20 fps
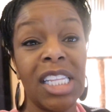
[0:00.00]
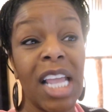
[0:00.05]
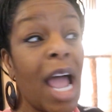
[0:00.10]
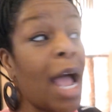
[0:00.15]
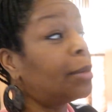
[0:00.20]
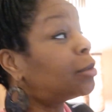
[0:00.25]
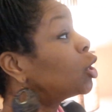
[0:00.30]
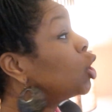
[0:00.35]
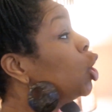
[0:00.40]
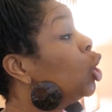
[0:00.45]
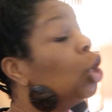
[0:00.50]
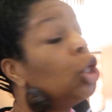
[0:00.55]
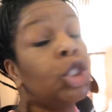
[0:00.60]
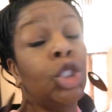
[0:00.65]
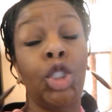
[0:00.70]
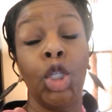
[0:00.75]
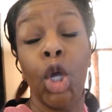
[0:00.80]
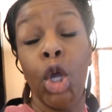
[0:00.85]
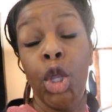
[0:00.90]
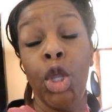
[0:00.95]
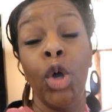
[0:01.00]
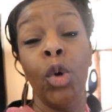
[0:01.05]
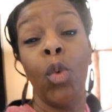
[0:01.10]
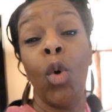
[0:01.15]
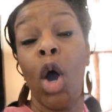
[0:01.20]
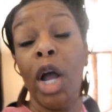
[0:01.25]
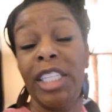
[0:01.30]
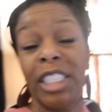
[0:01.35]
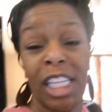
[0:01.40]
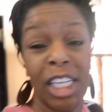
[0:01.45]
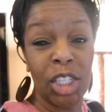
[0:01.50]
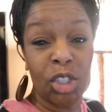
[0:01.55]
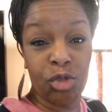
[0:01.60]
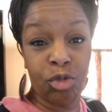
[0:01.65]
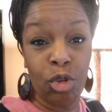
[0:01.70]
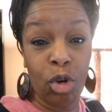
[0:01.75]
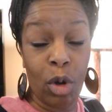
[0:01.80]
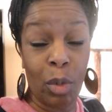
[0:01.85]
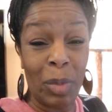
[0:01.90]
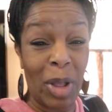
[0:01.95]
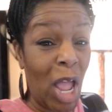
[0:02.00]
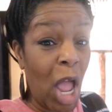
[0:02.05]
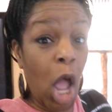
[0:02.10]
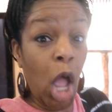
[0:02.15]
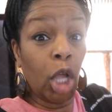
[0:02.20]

times, do you want this room?